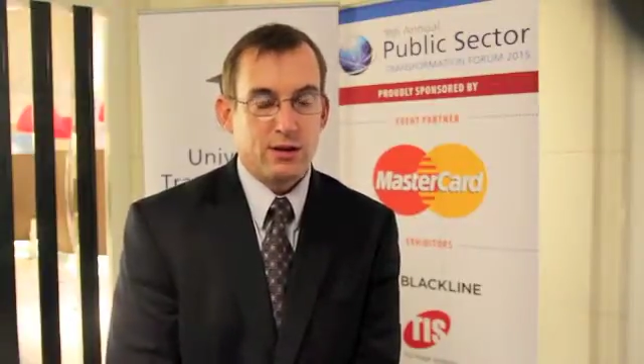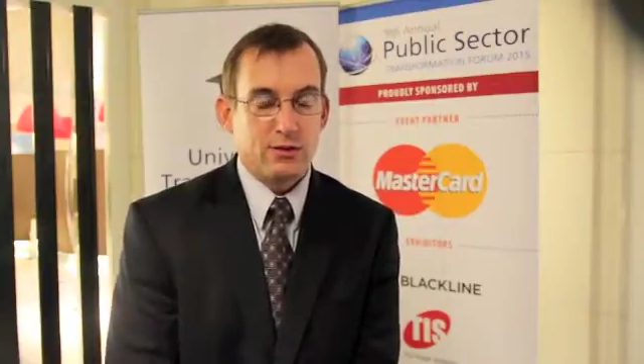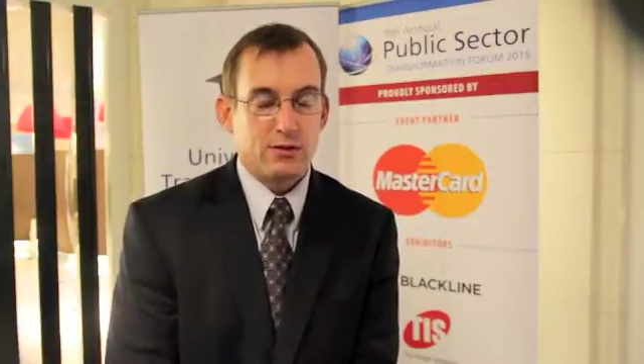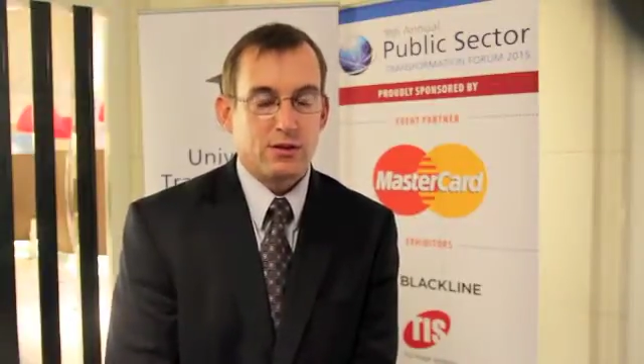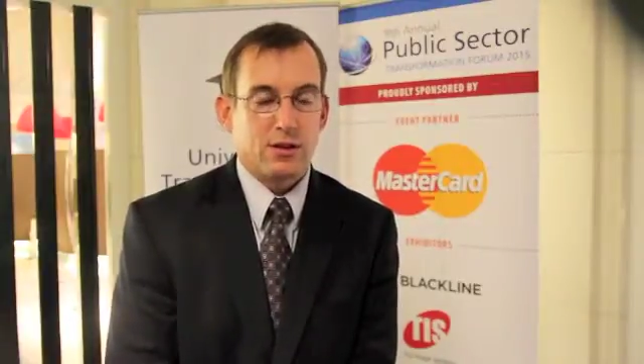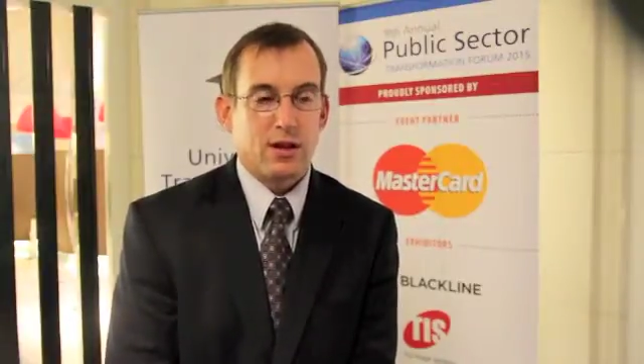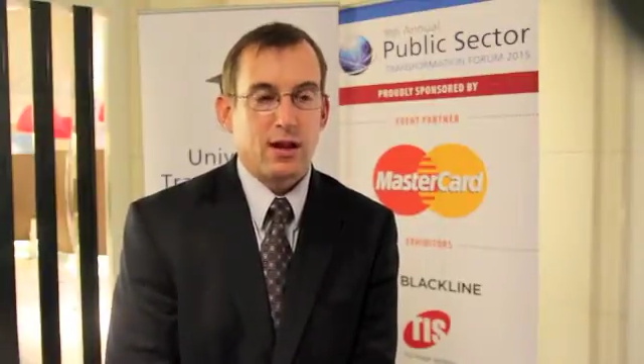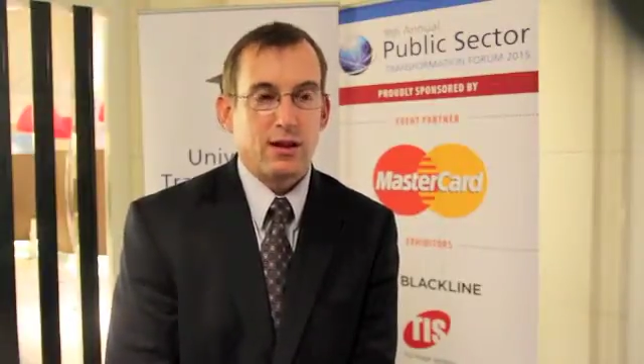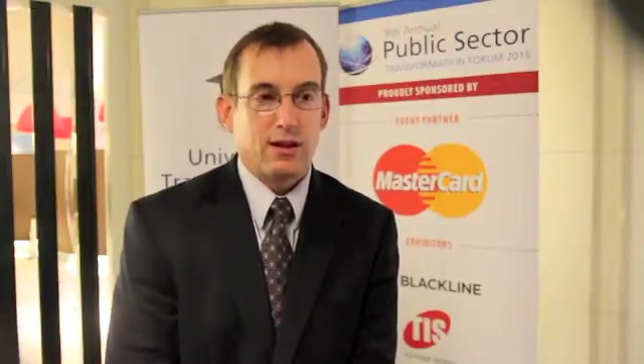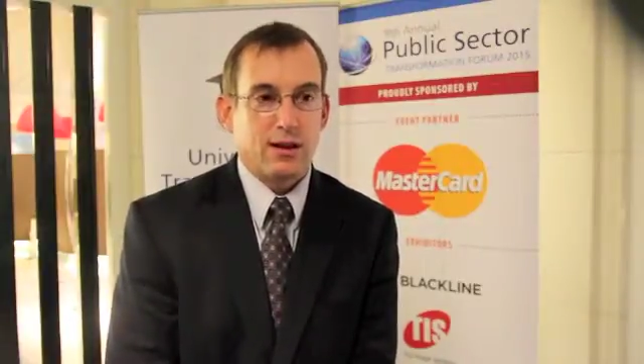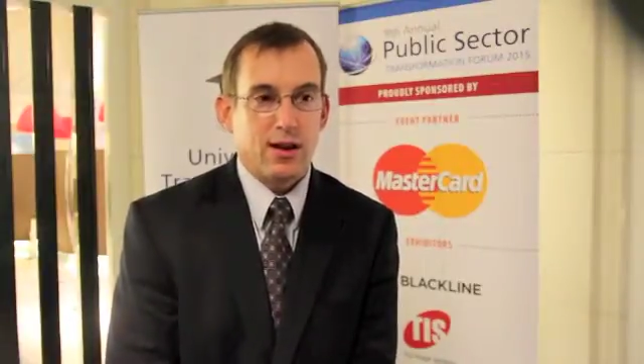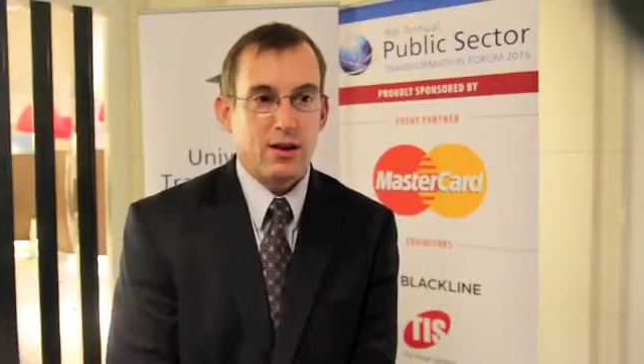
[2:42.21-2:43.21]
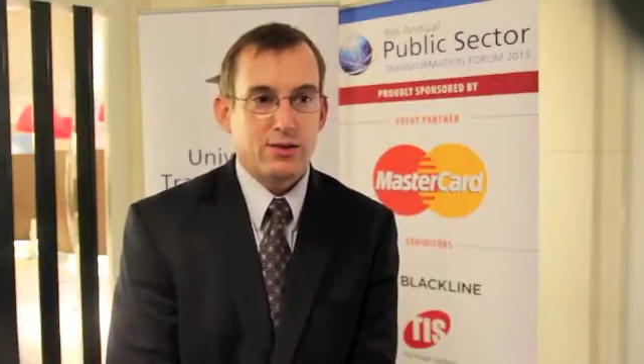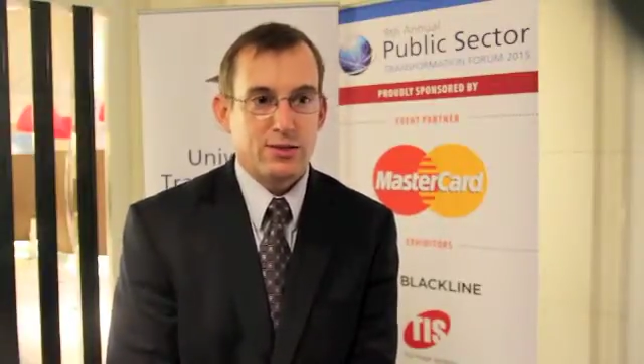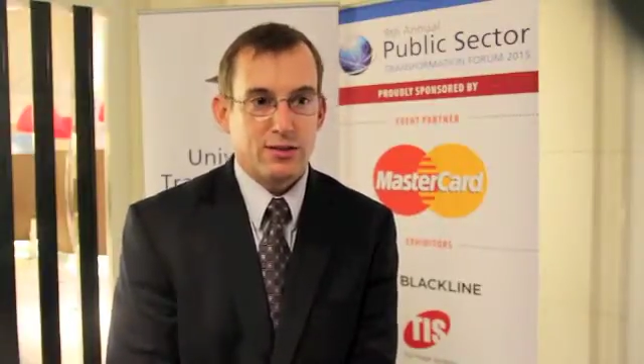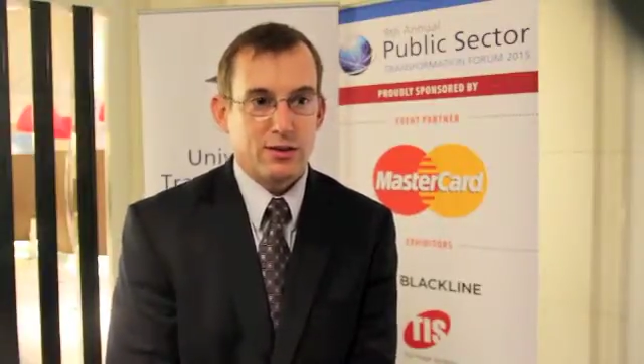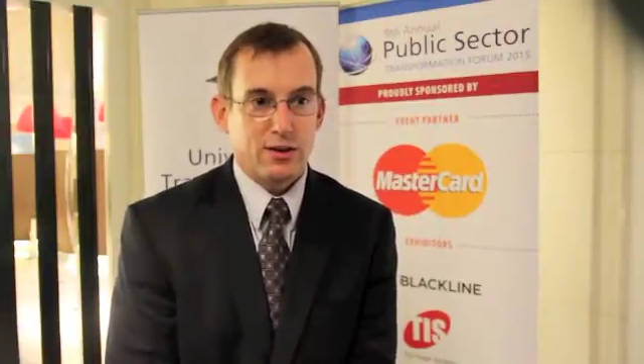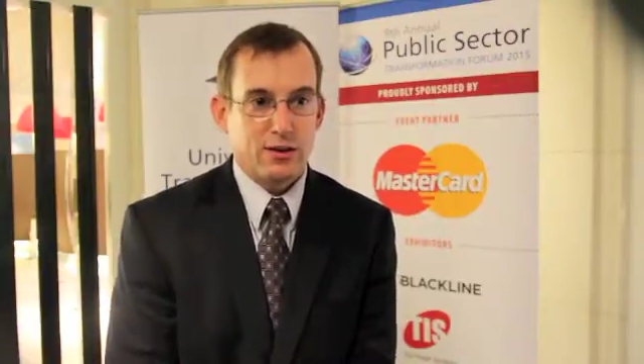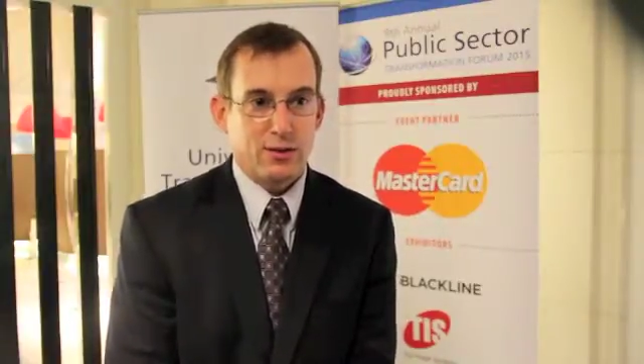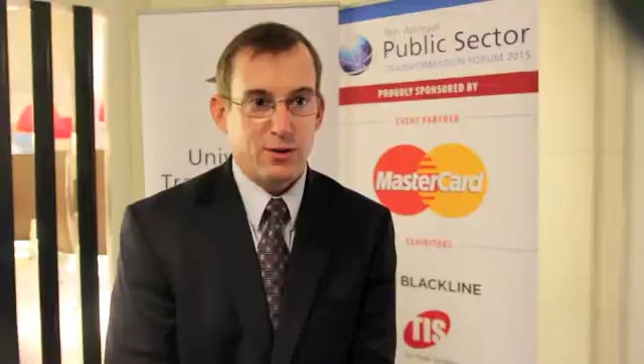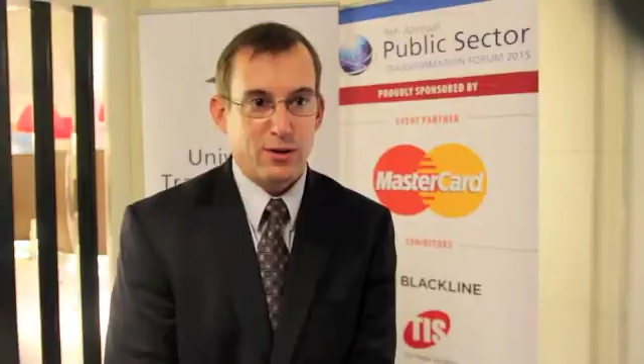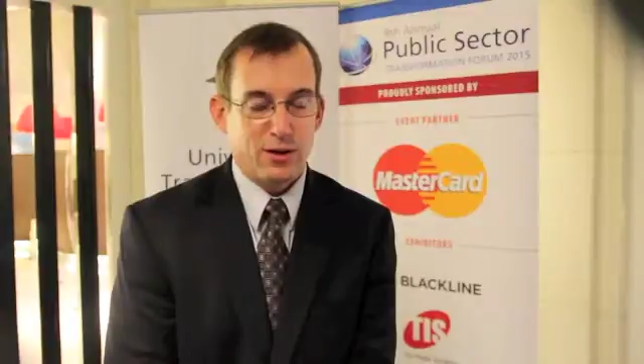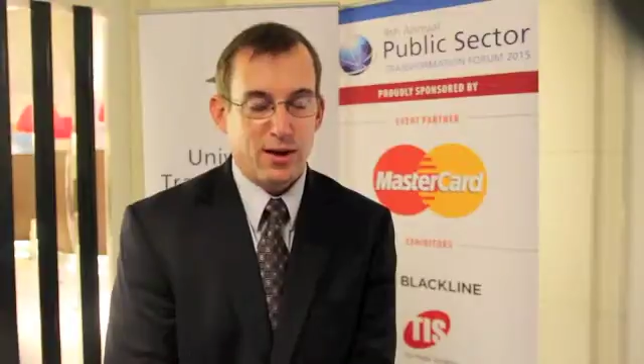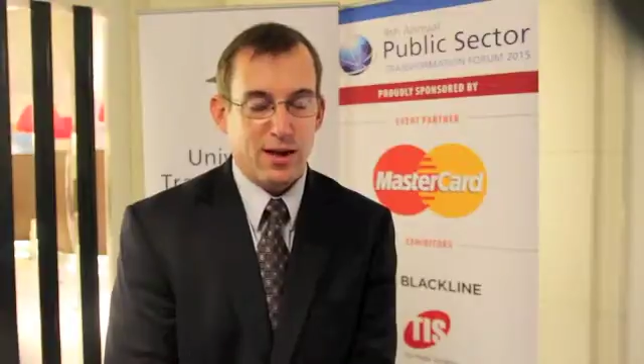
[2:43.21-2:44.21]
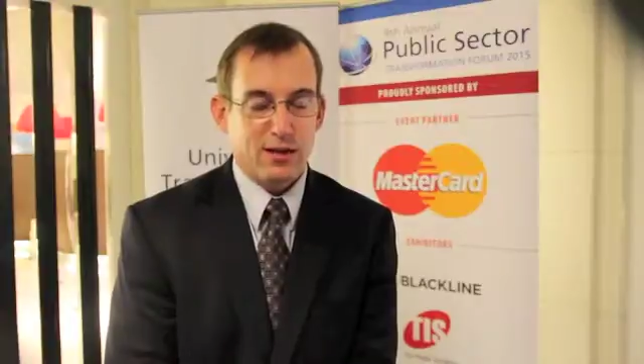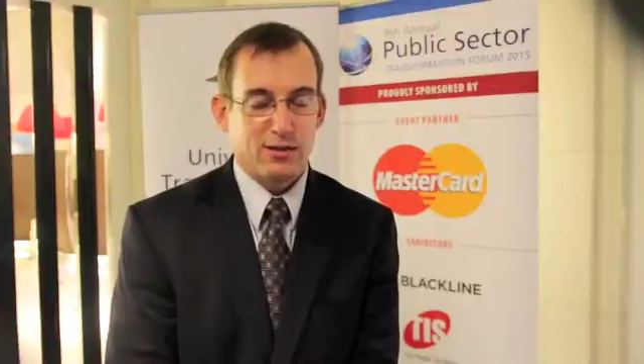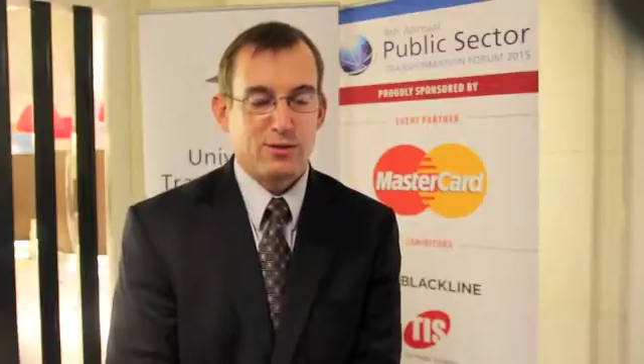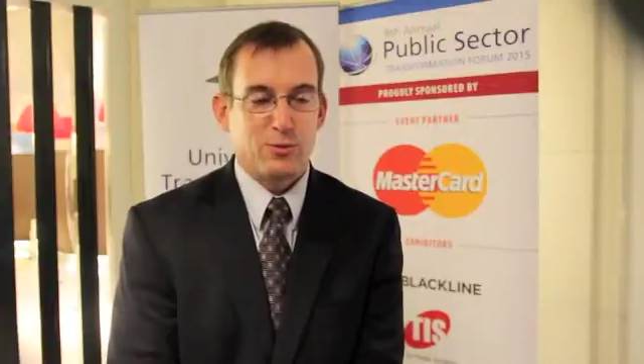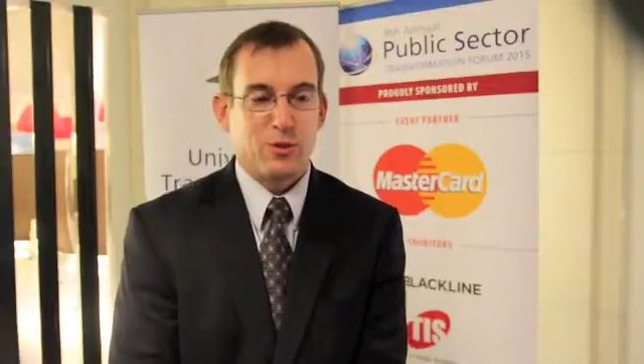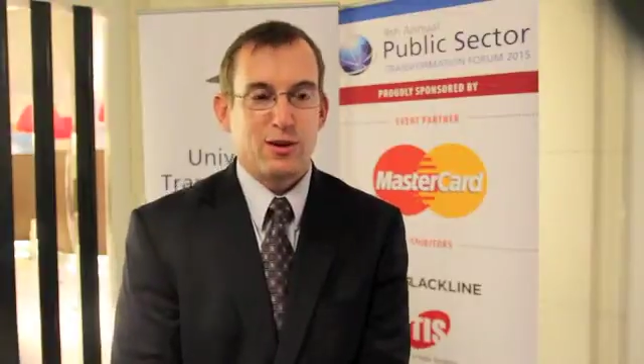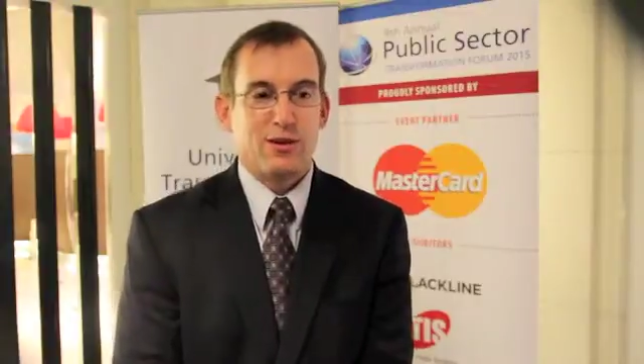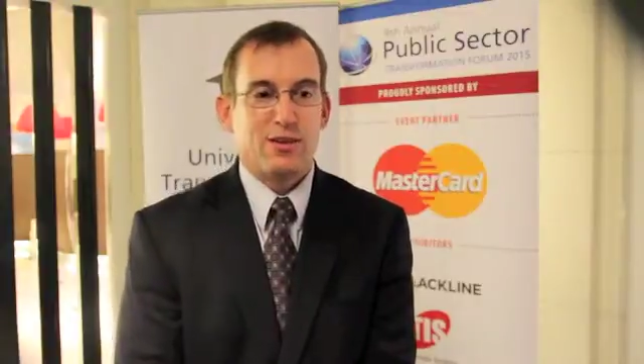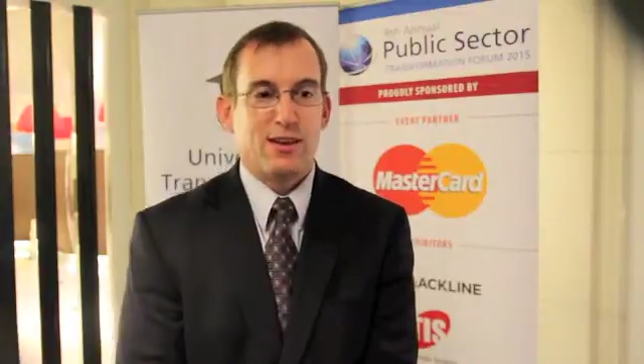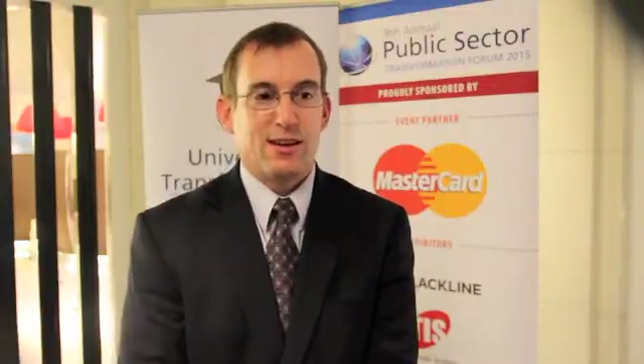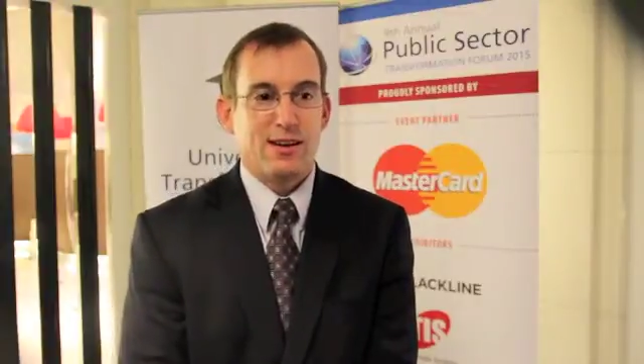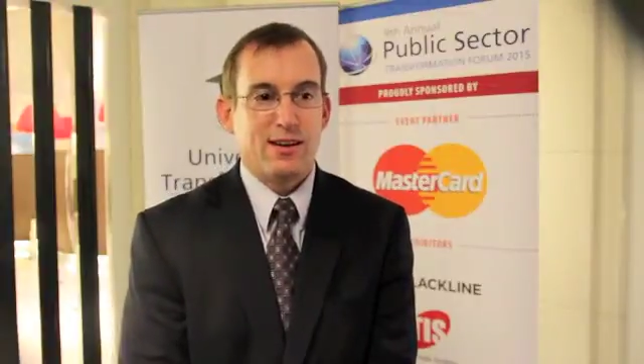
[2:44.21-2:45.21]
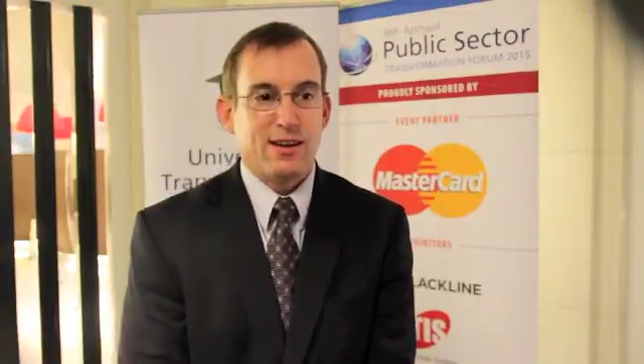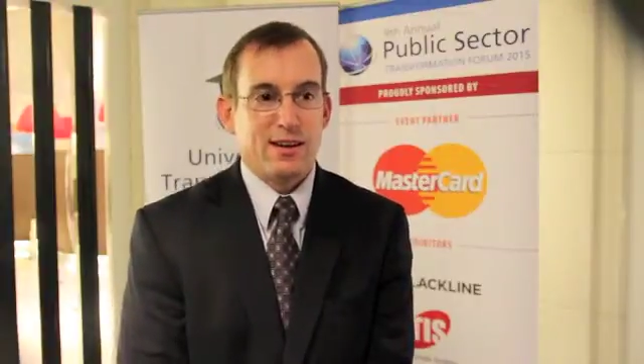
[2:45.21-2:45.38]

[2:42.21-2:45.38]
There's a line in Alice in Wonderland